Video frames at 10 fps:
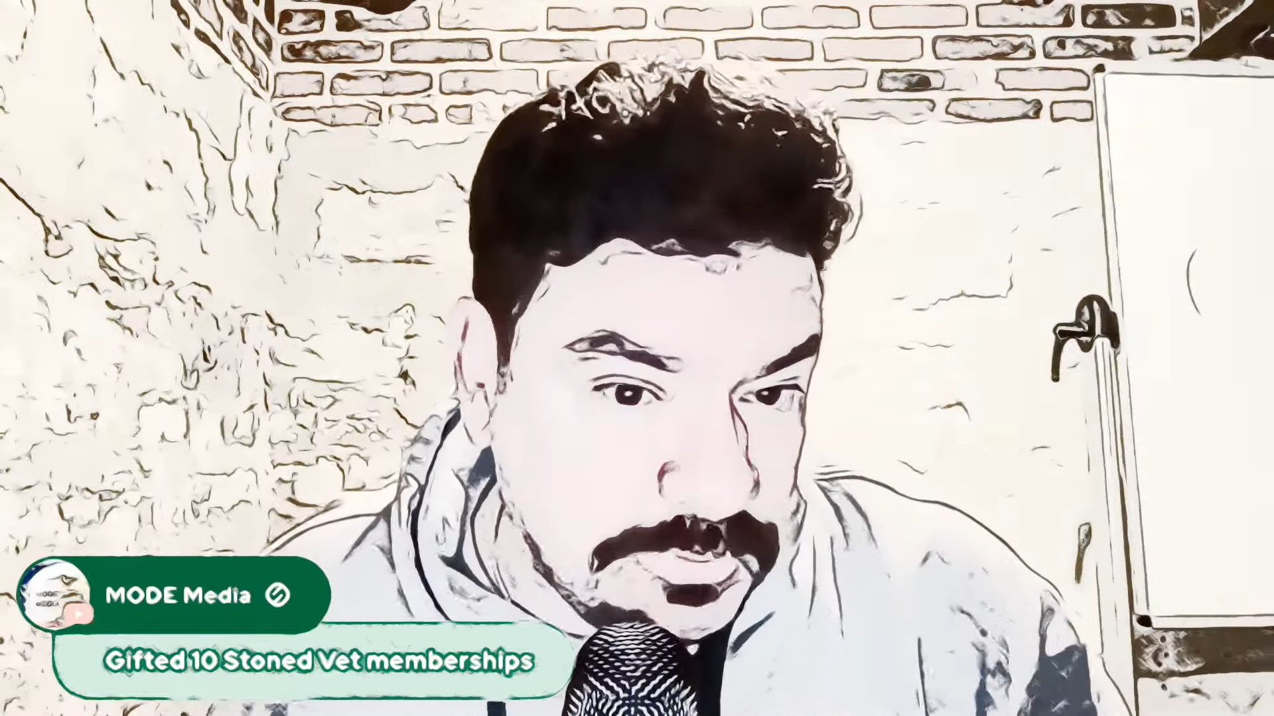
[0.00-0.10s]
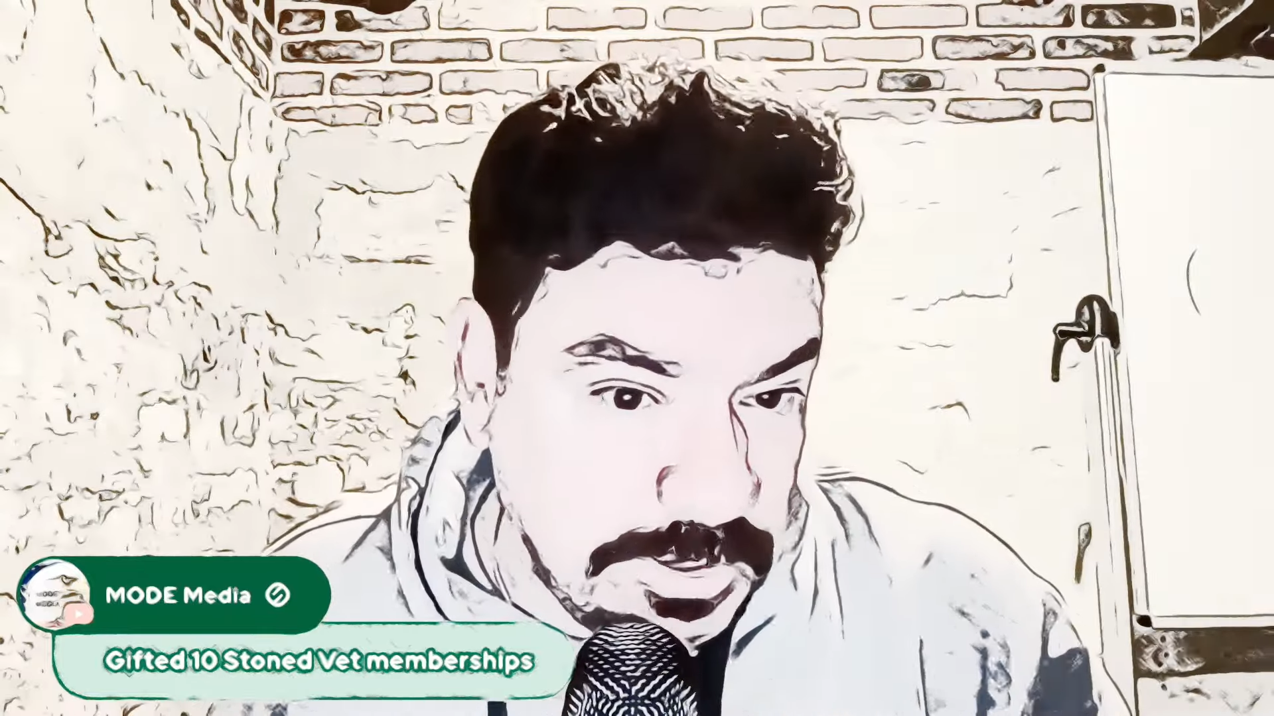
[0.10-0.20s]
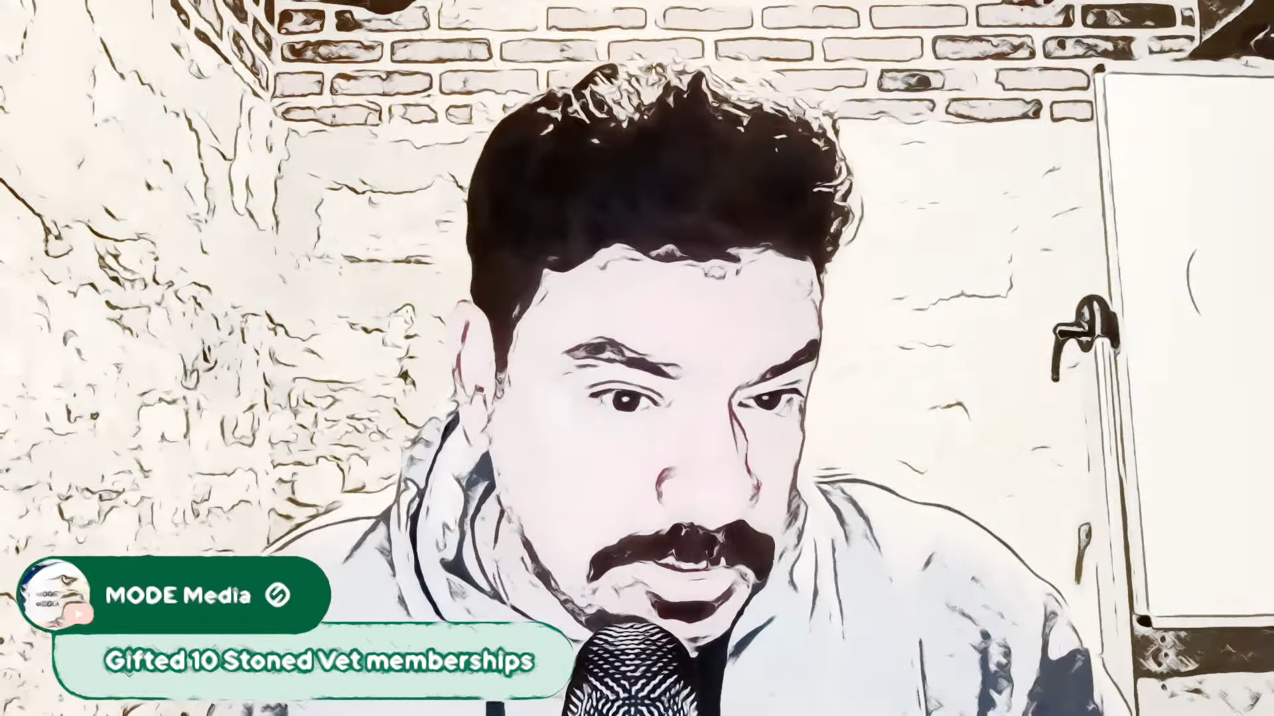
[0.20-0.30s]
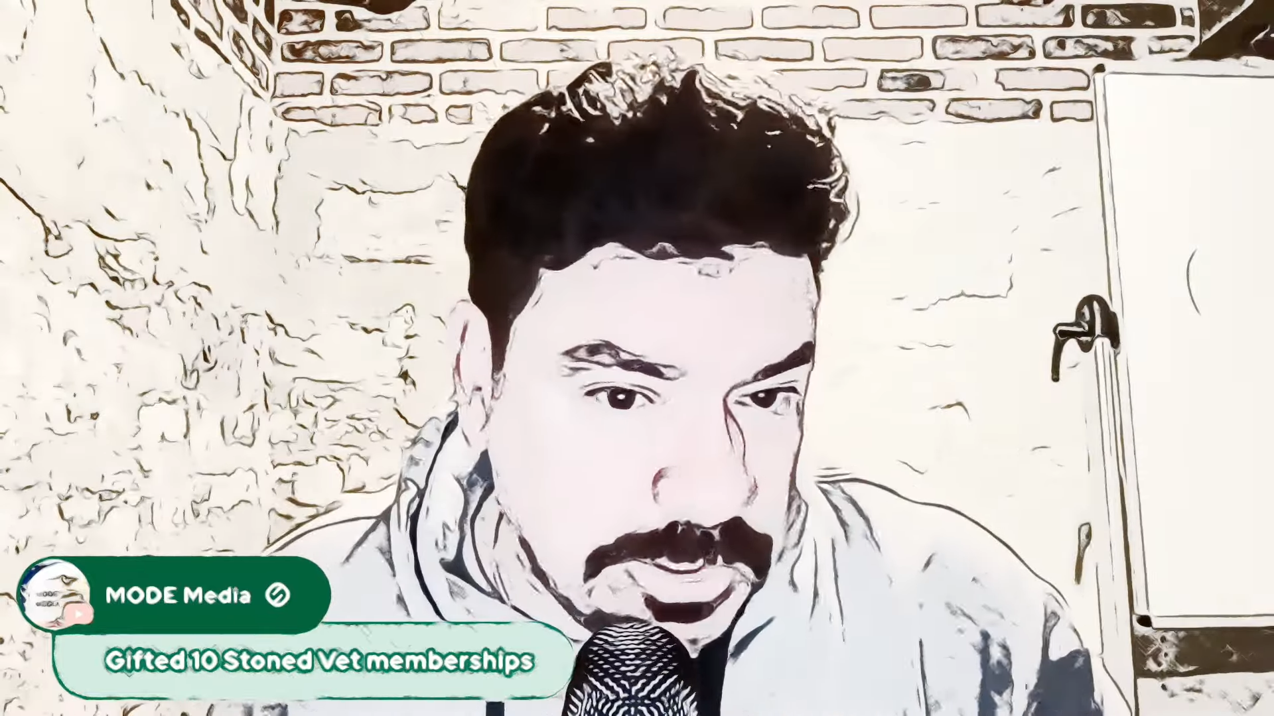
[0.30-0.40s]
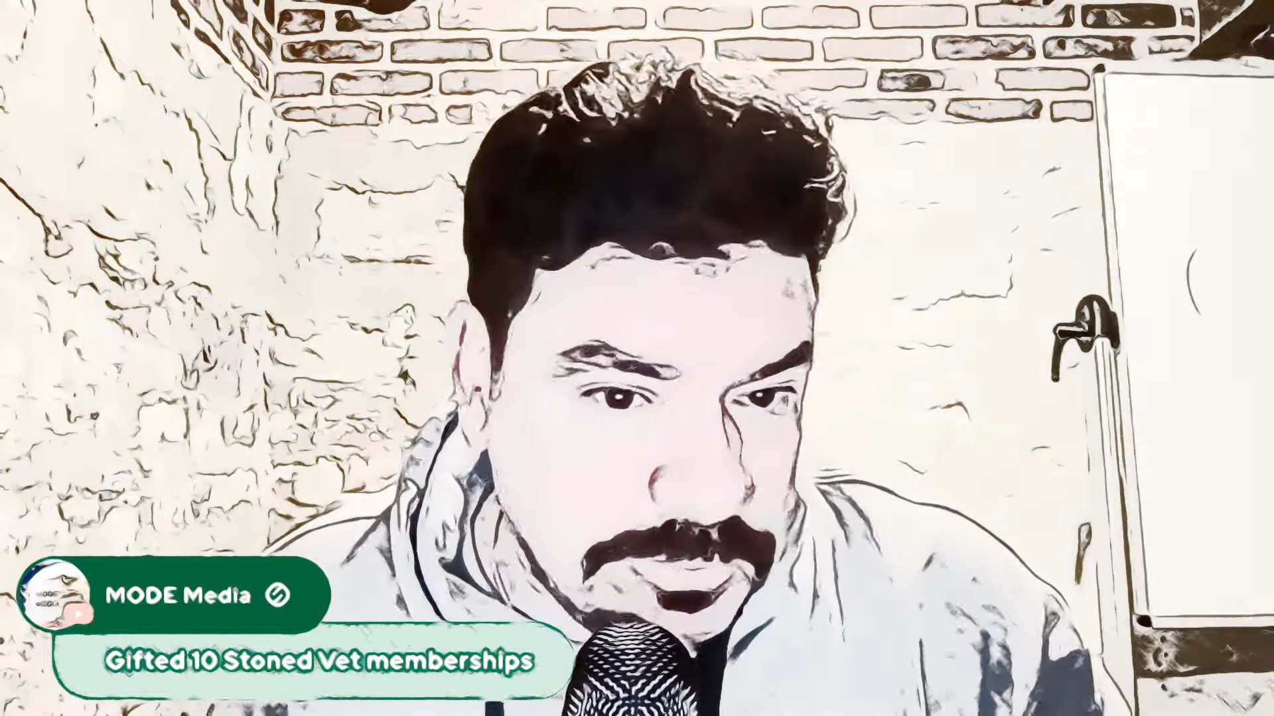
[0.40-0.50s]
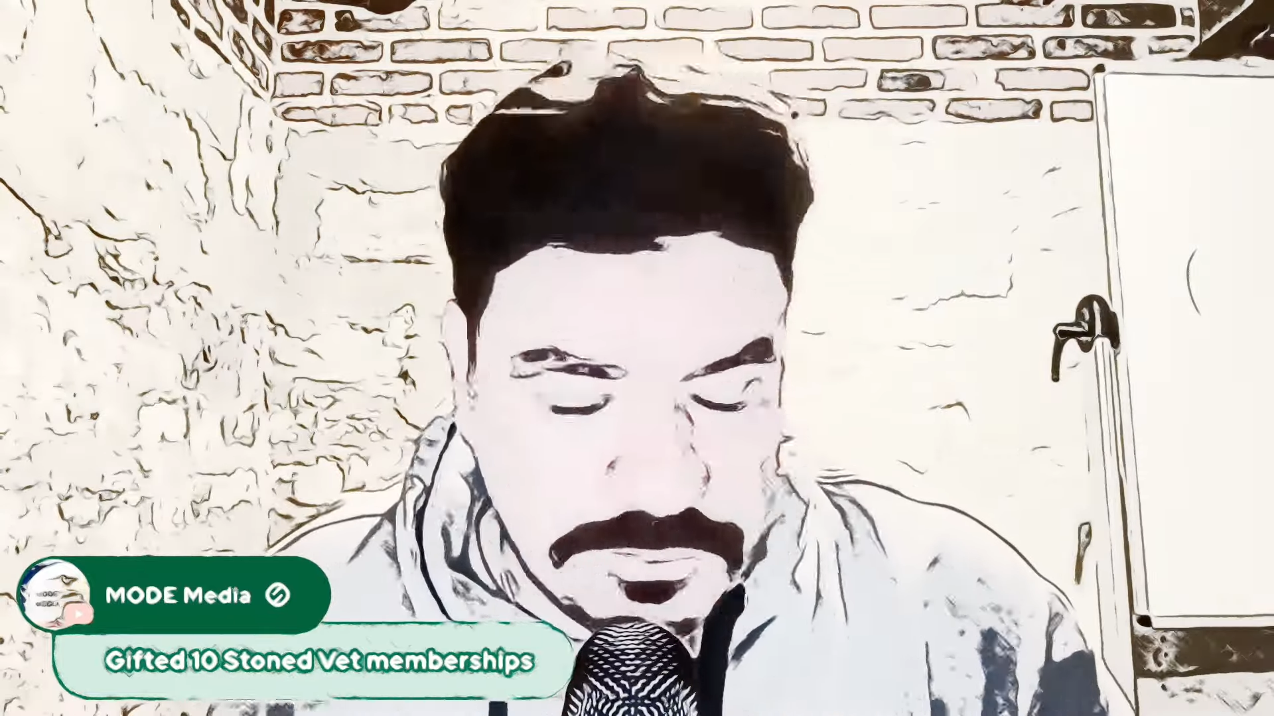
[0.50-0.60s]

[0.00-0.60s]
haircut